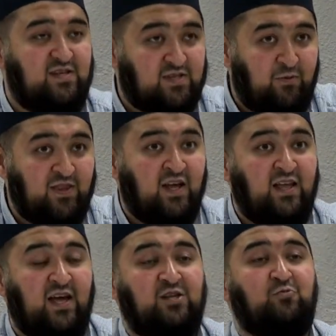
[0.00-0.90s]
He's someone
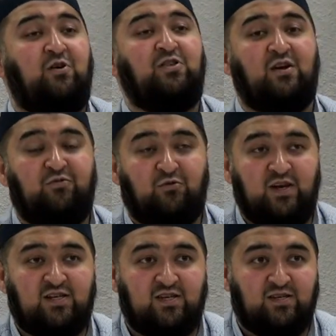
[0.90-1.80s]
that is worthy of
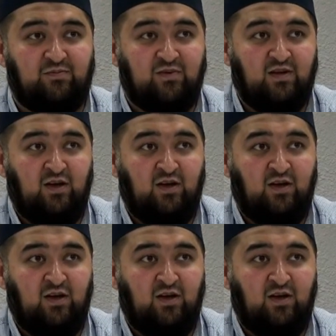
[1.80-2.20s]
criticism.